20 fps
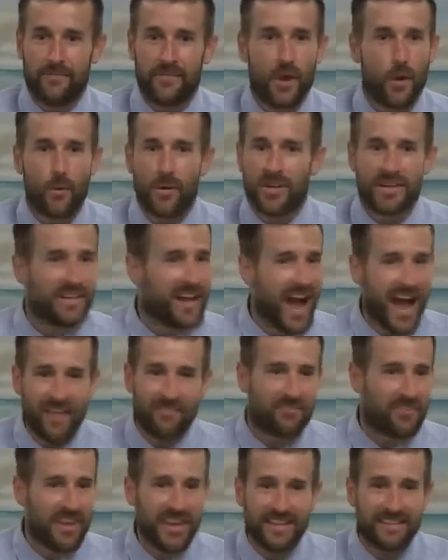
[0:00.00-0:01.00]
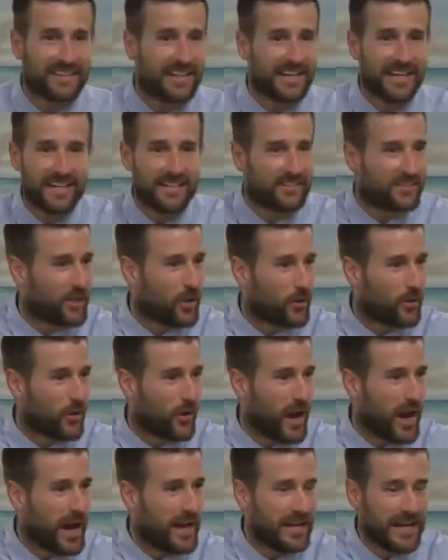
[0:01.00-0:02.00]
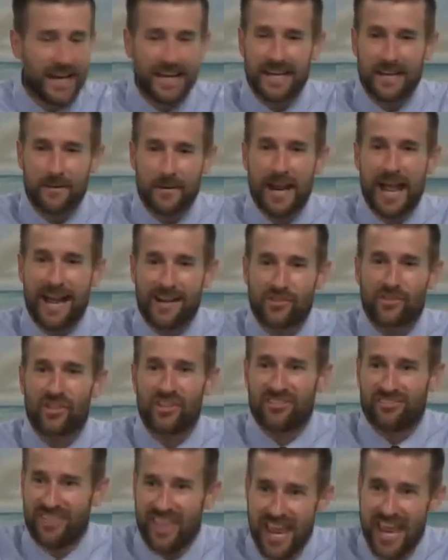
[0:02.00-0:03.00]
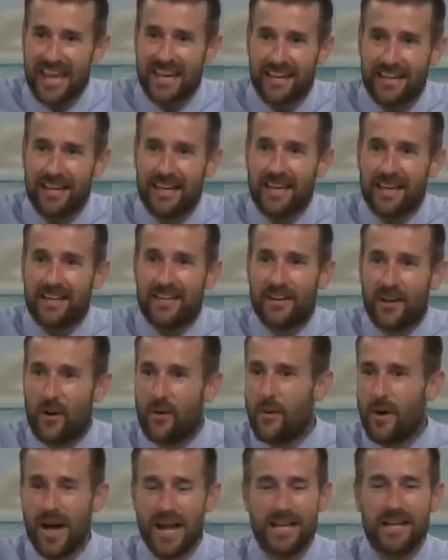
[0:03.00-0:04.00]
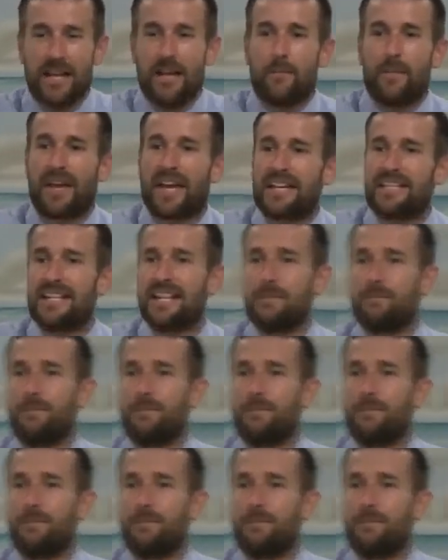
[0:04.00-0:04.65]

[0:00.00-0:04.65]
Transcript: that would not think that he's so great, and he would actually think, you know what? Because he'd